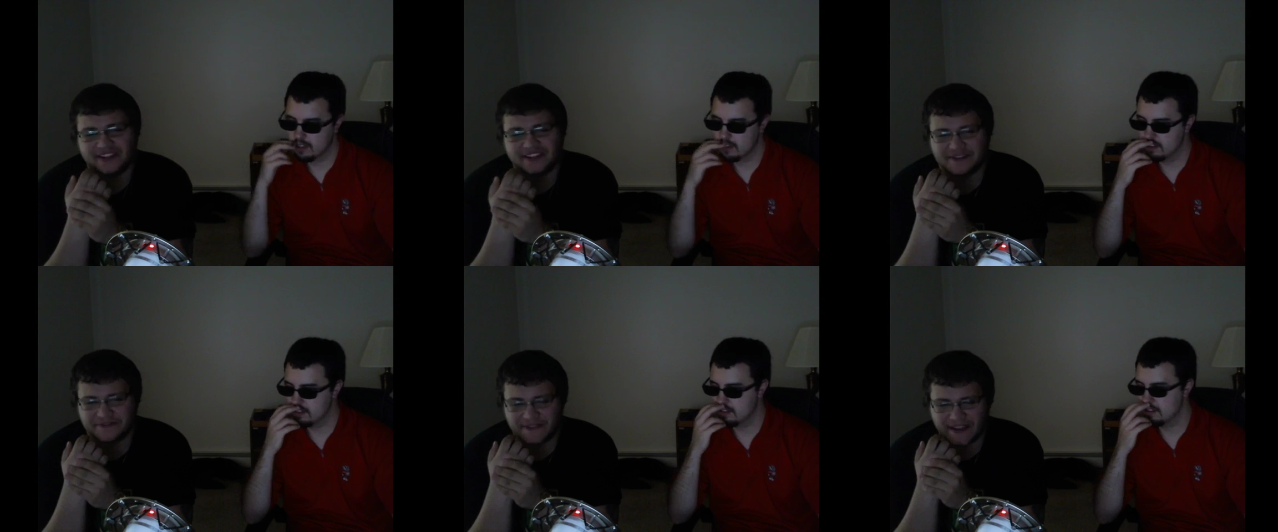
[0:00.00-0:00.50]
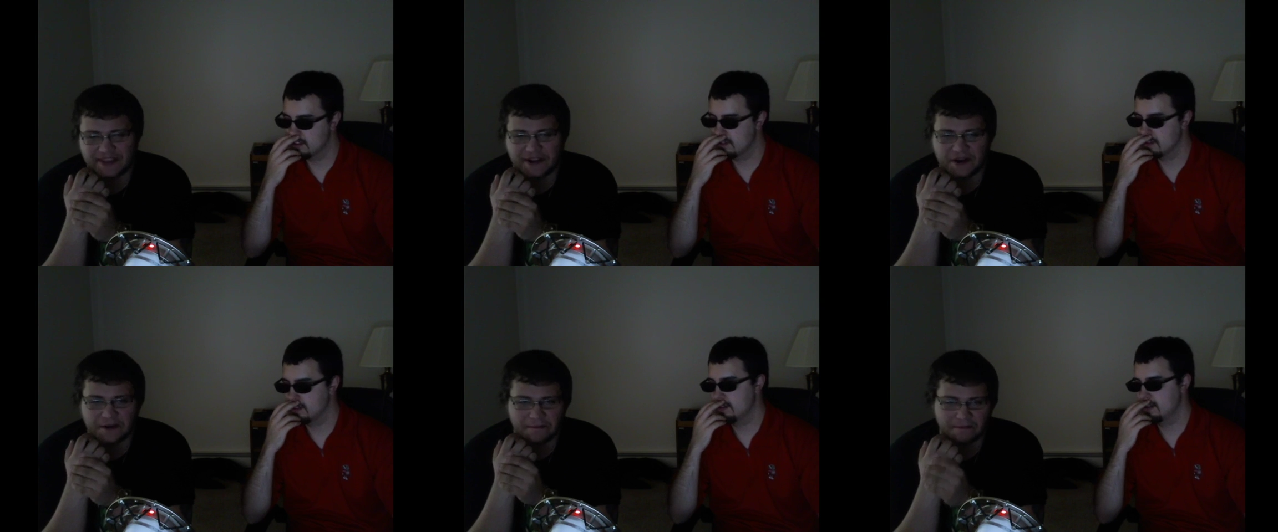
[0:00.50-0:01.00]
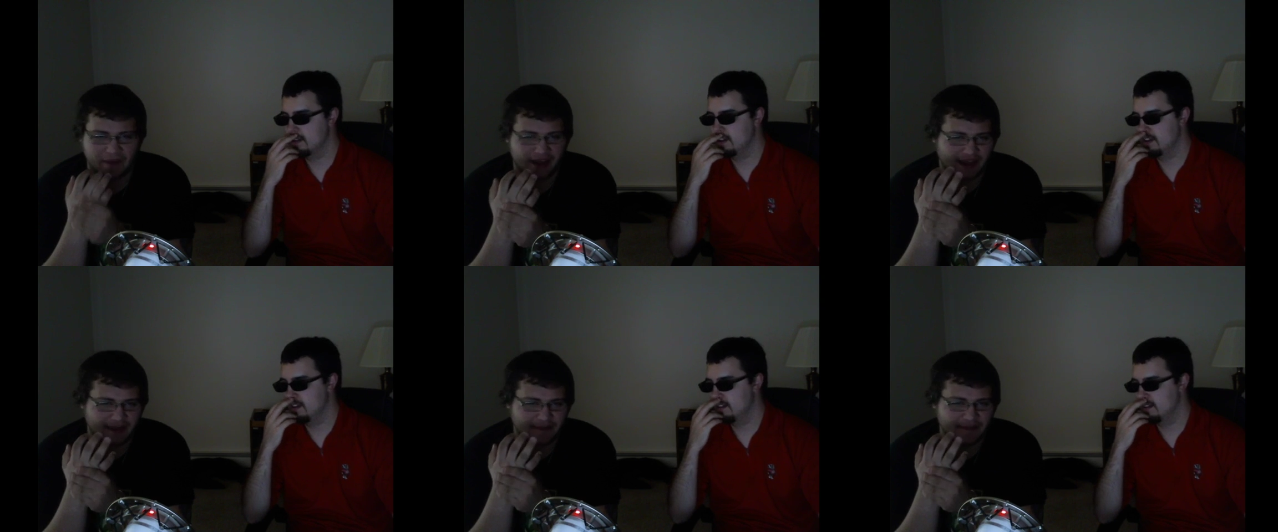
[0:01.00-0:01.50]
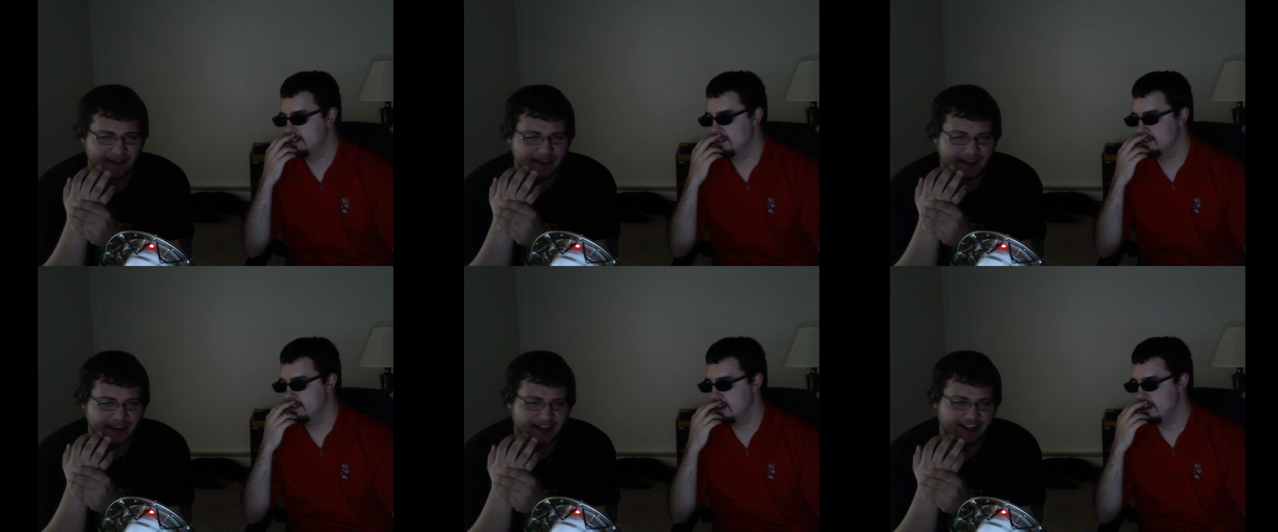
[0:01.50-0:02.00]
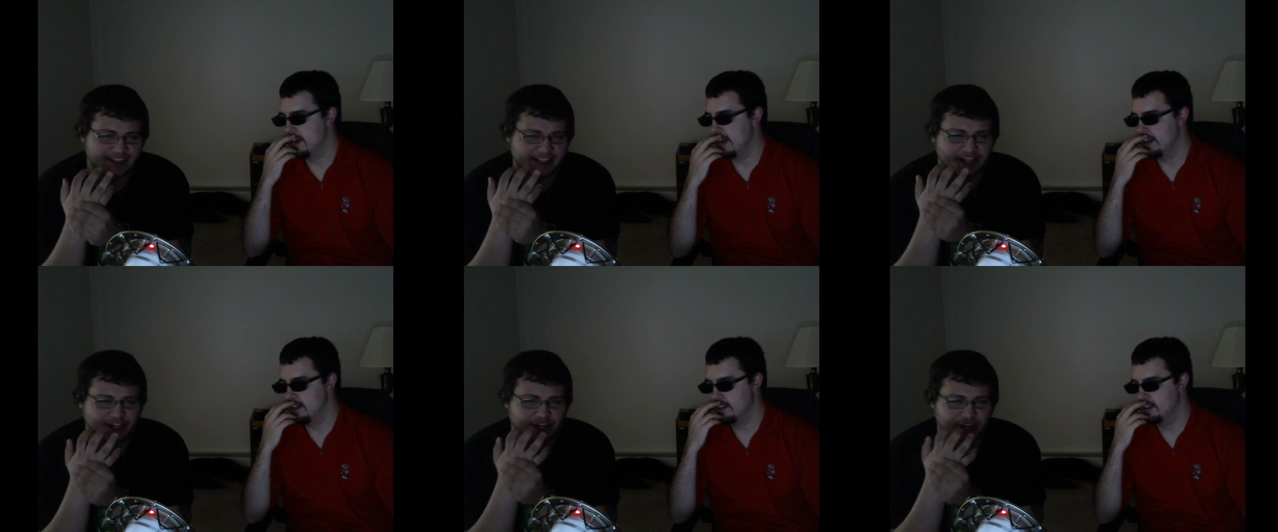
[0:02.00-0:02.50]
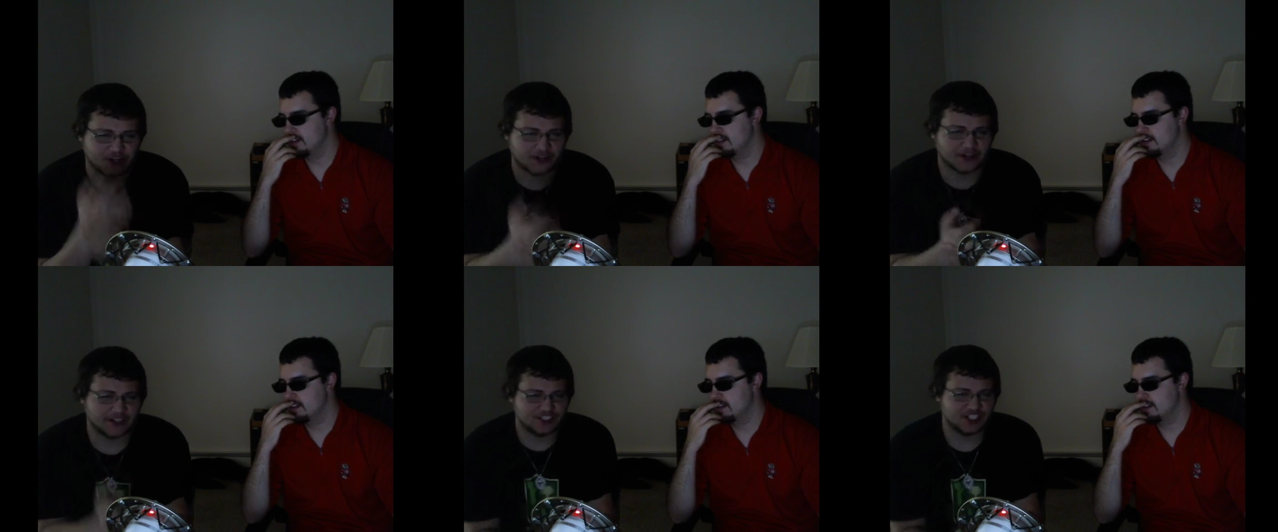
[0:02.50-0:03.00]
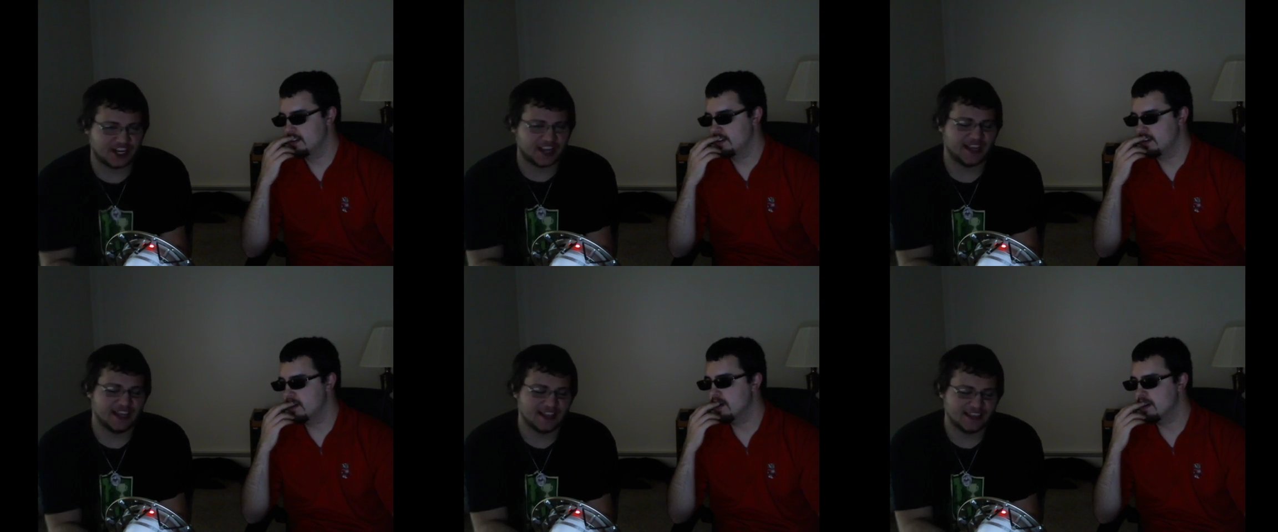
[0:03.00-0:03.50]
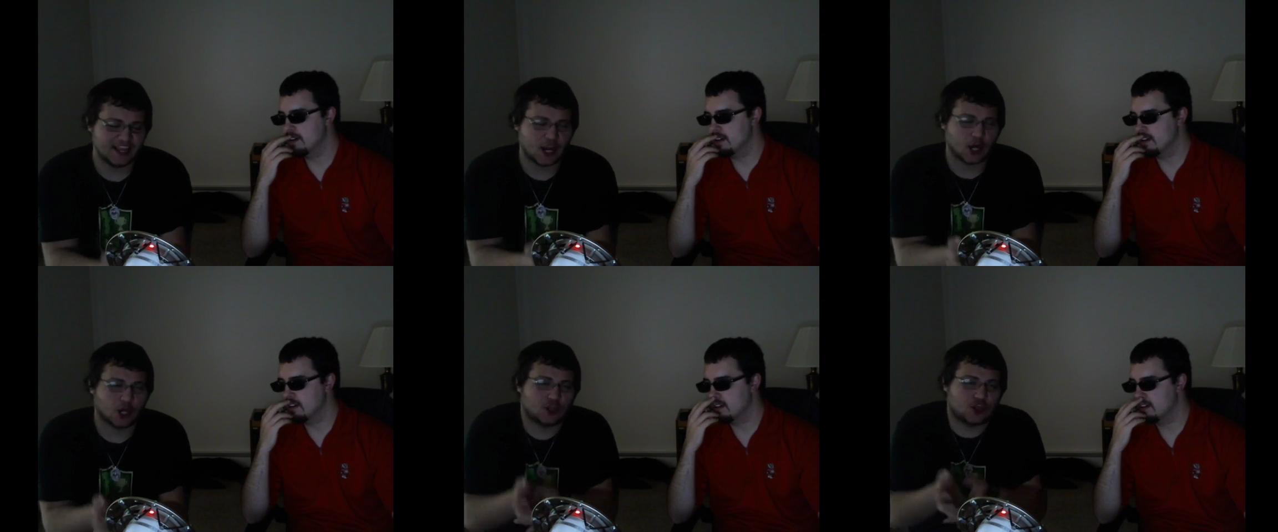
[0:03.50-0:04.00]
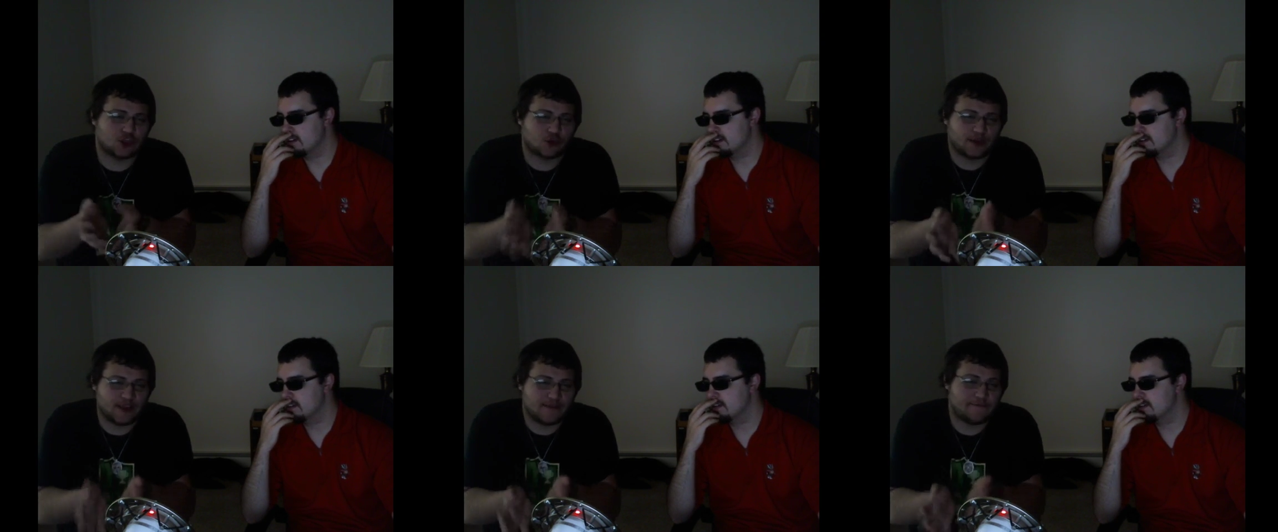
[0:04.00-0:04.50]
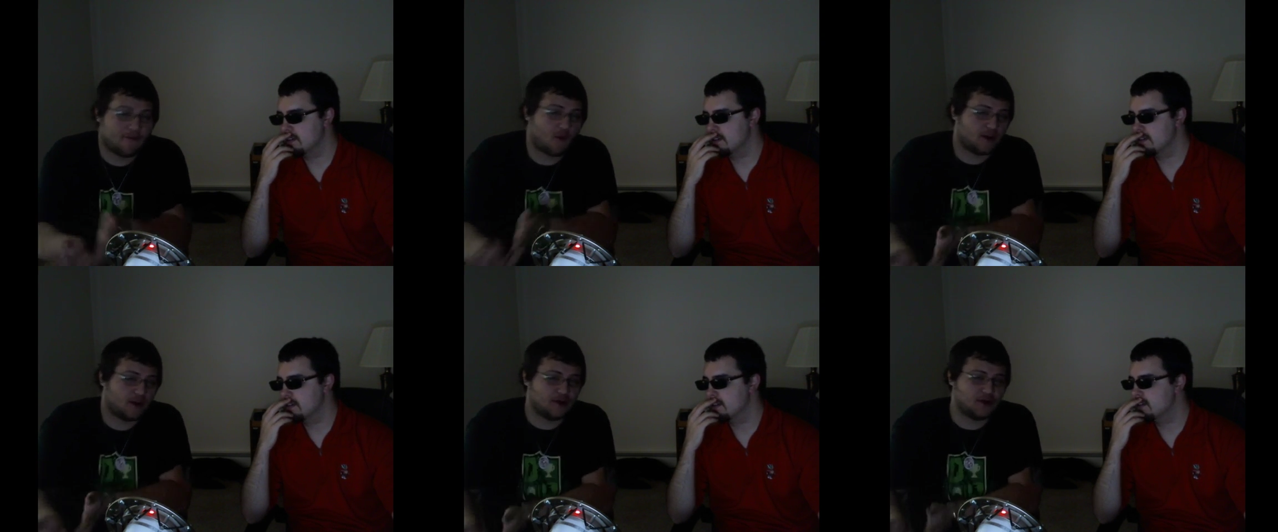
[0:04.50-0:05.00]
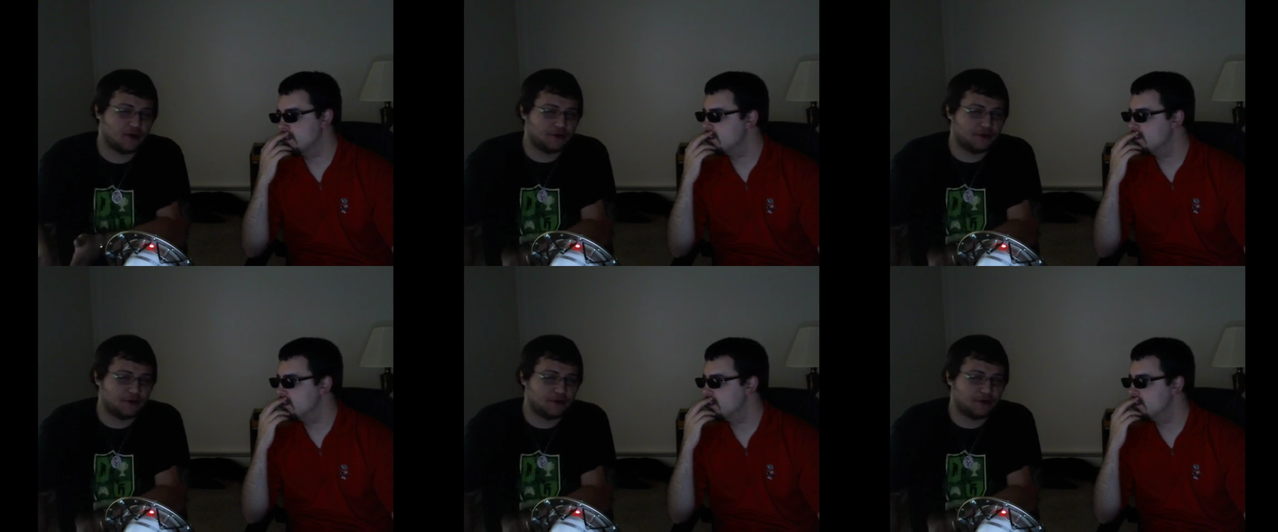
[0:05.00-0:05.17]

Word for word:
Speaker 1: the fact that her mom oh, is yeah. encouraging her her three four year old